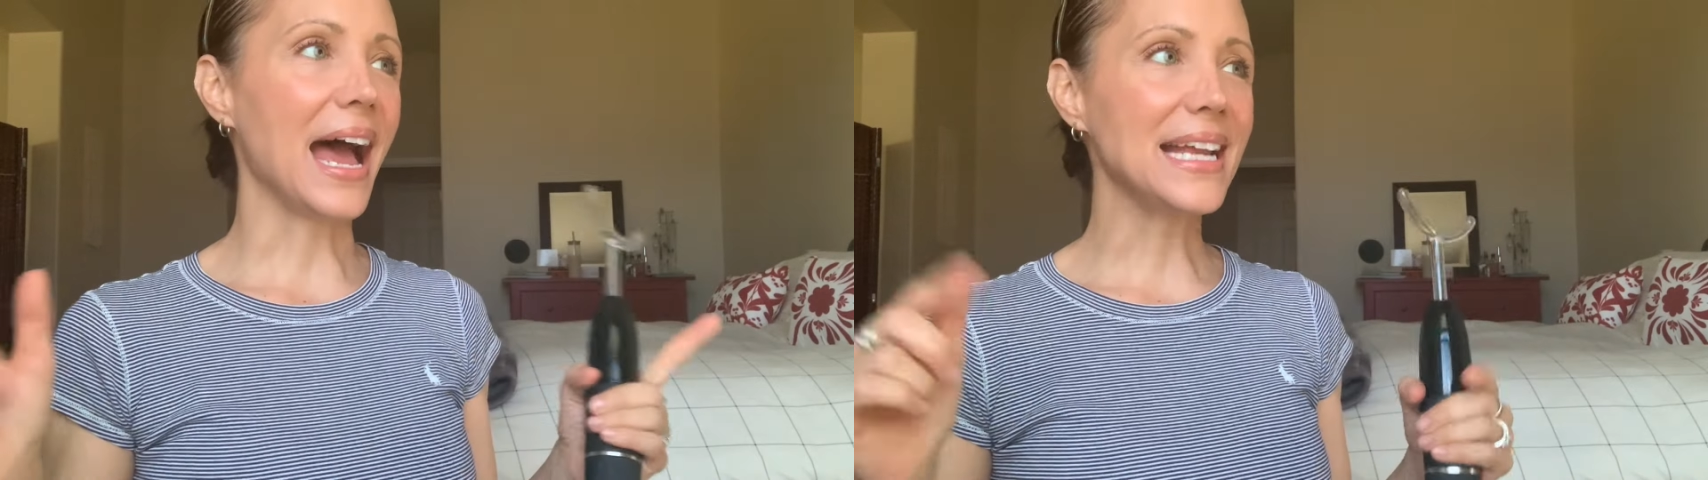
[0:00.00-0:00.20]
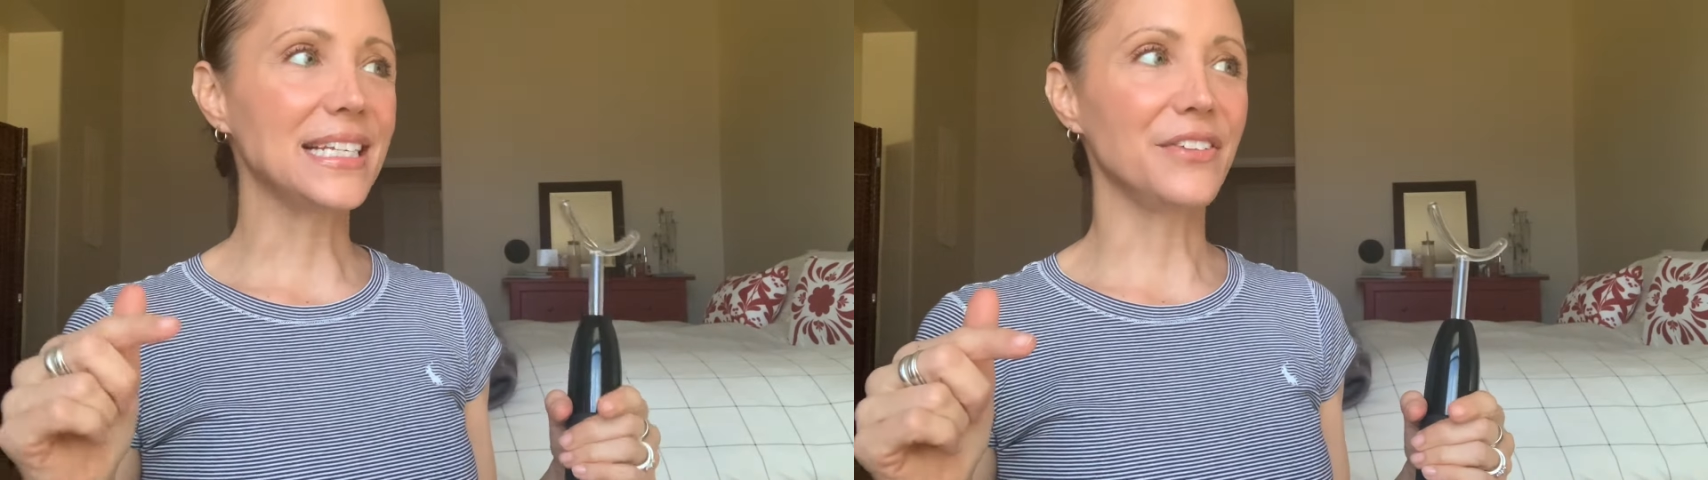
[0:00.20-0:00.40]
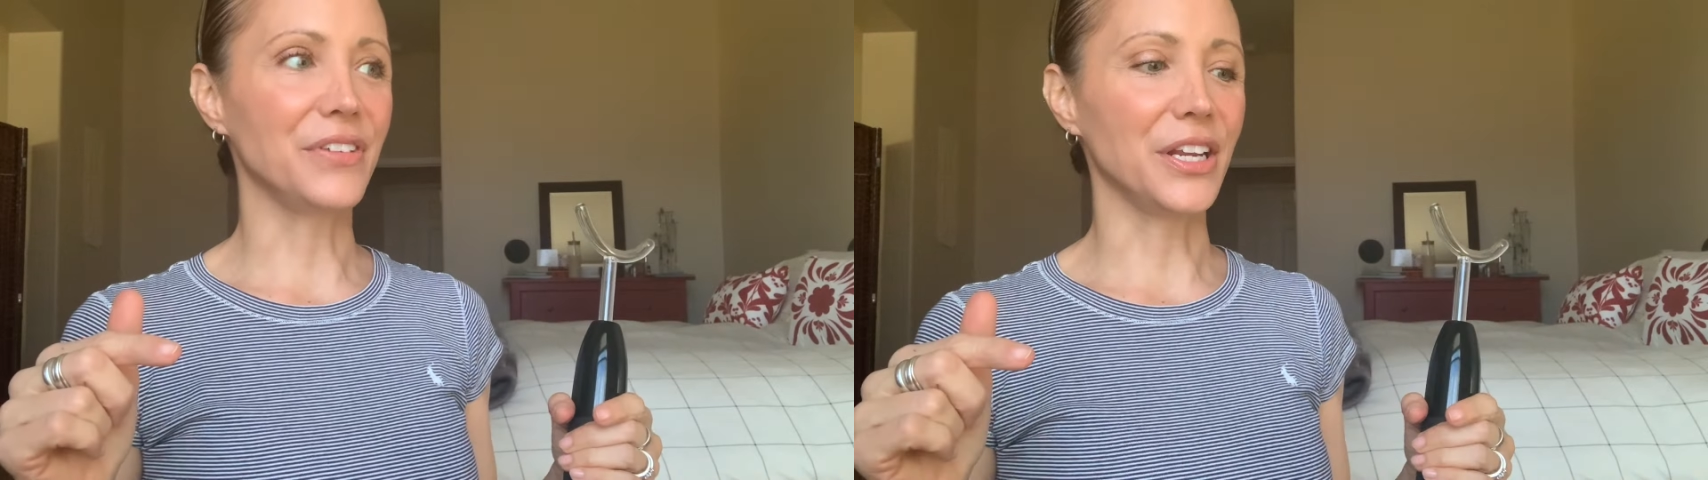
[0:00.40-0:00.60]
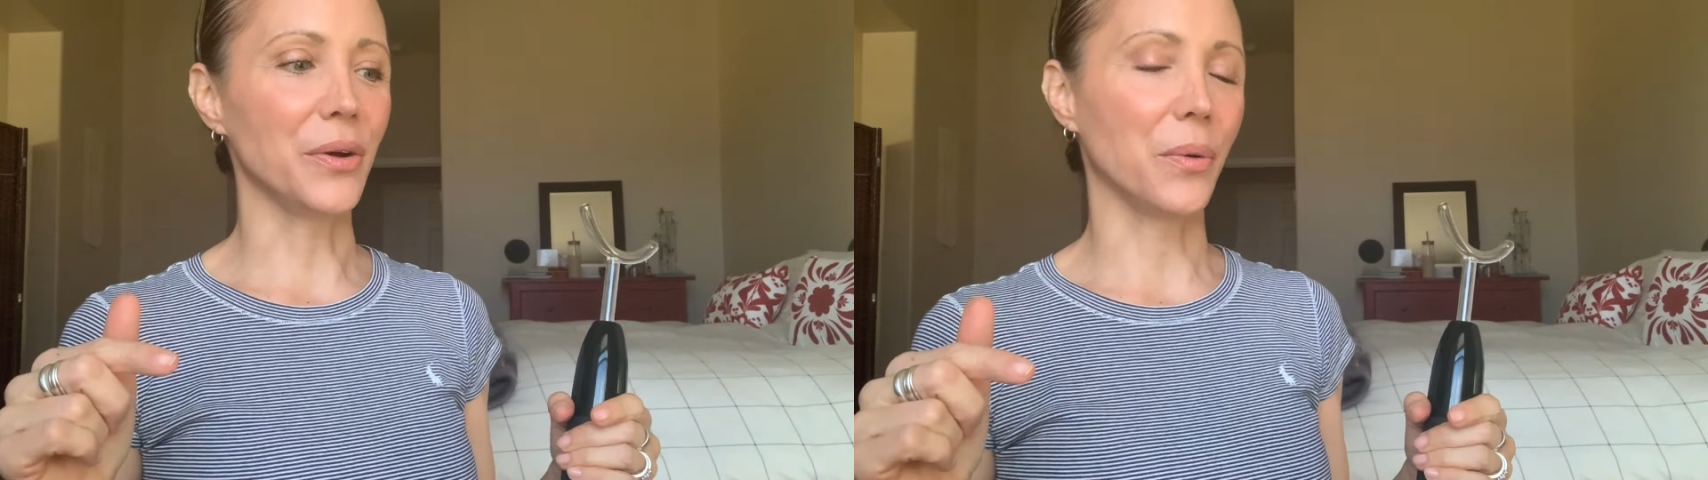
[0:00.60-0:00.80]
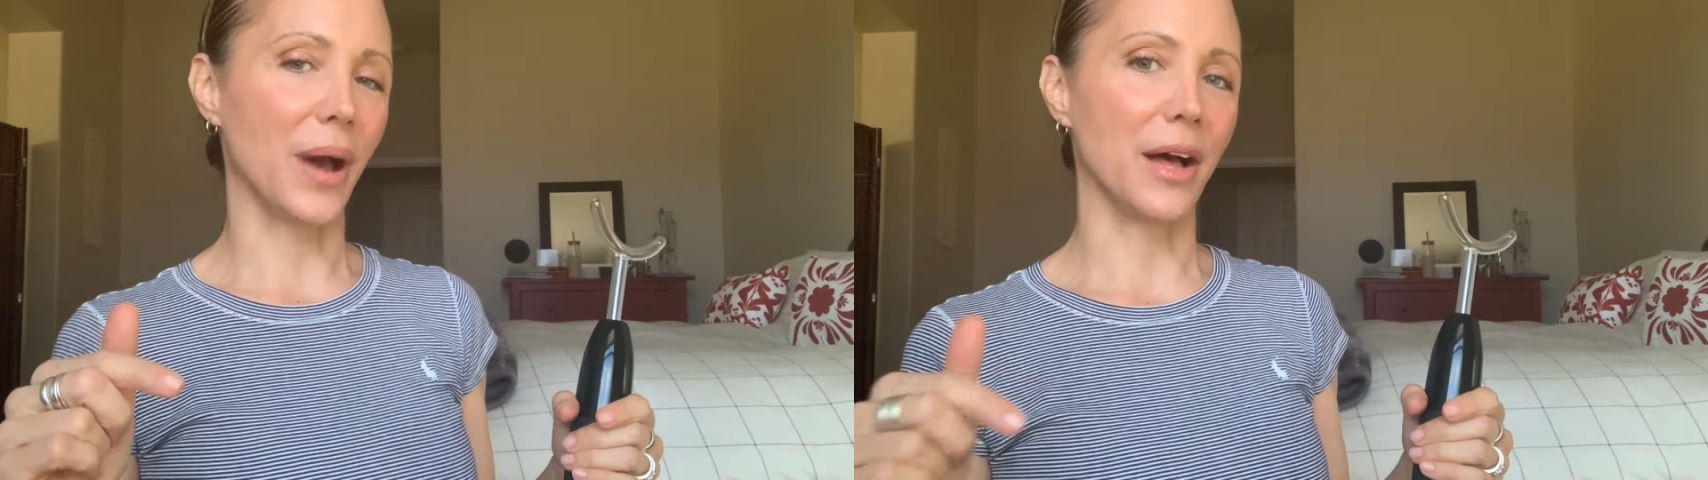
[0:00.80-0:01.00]
I did a
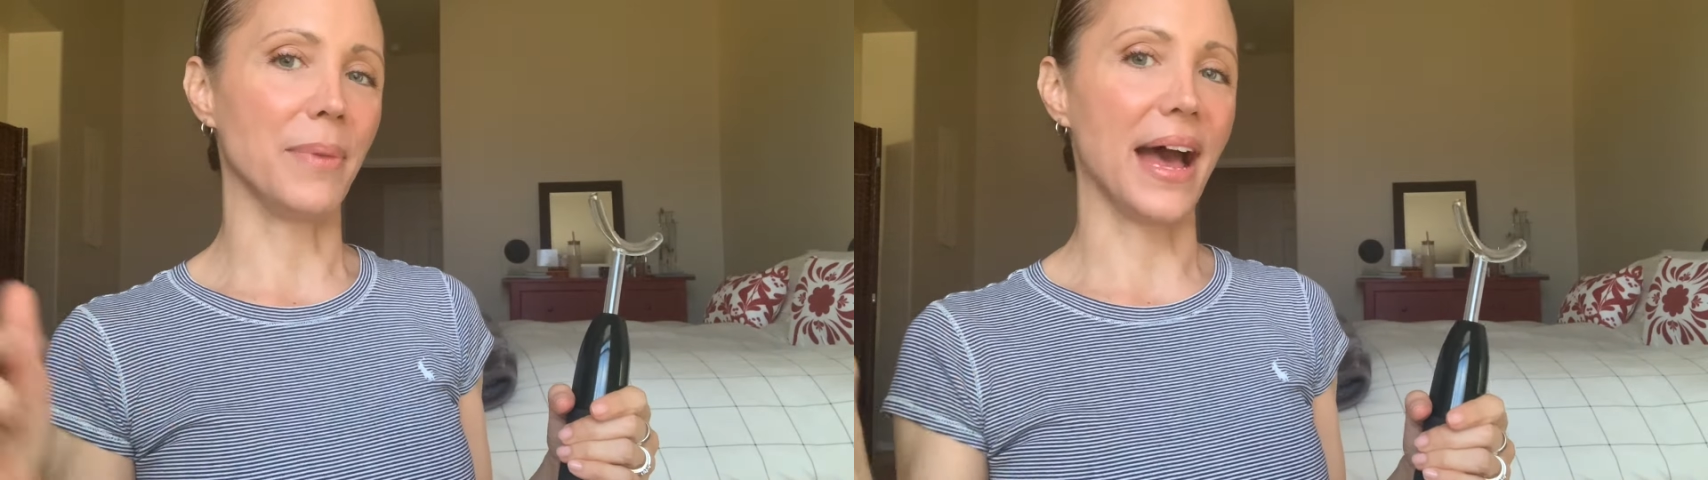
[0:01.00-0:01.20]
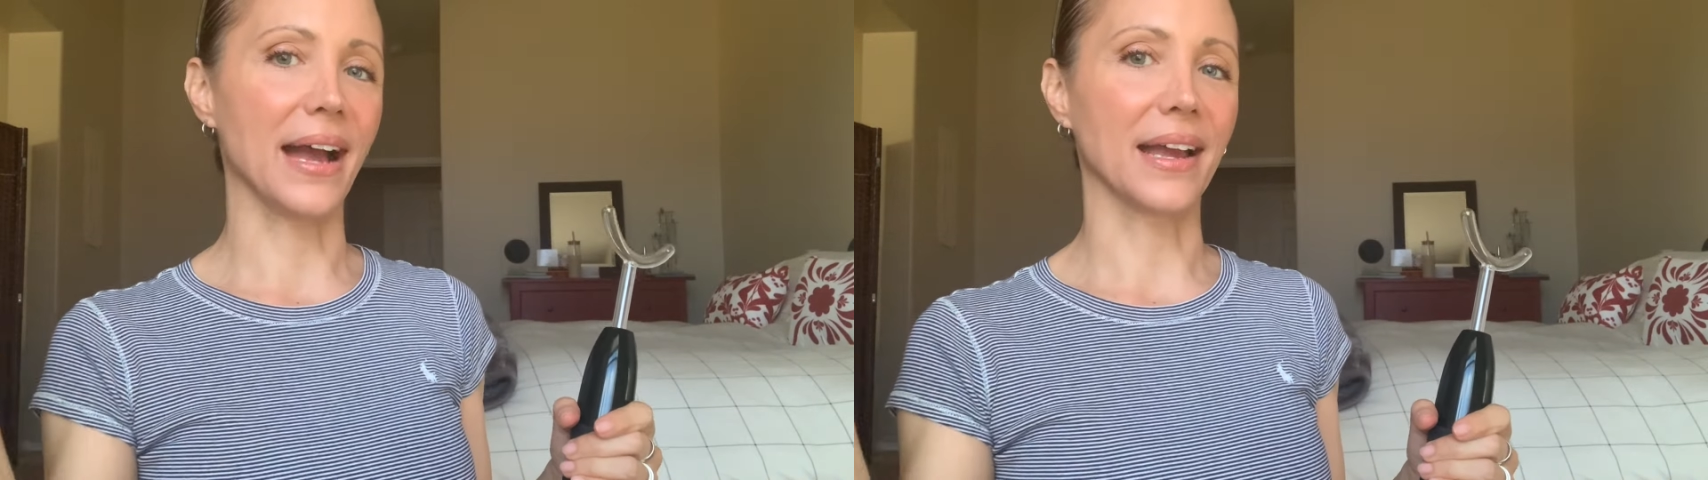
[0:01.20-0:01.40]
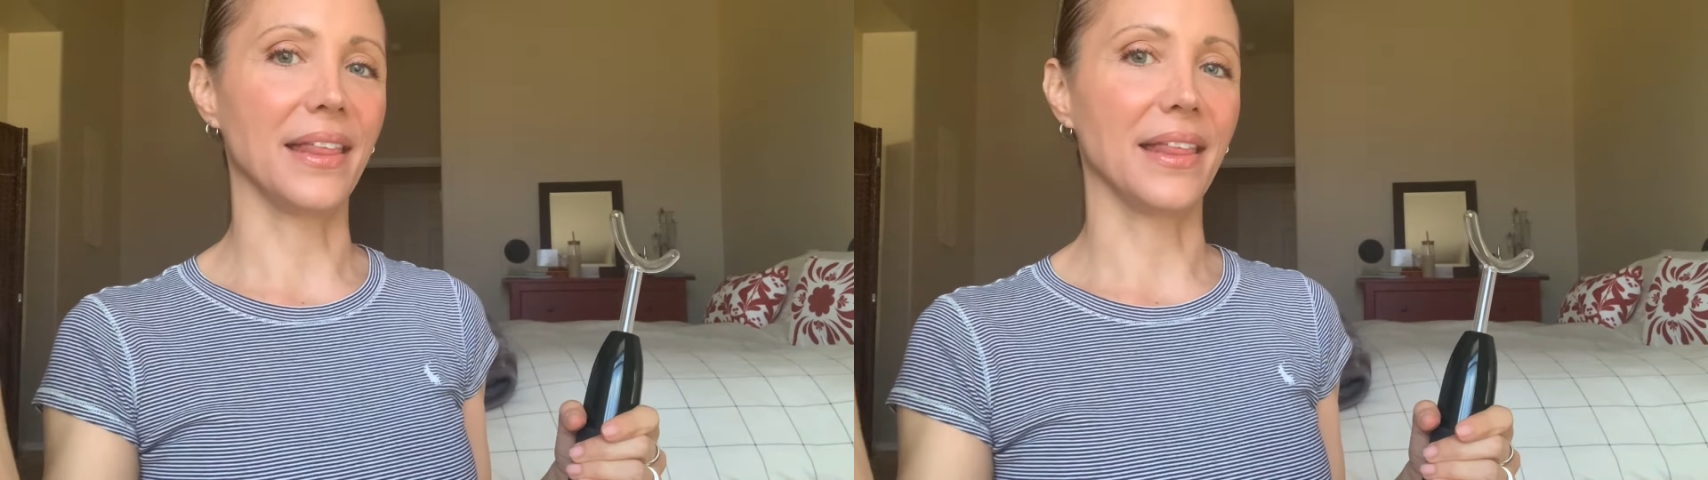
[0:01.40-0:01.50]
video a while back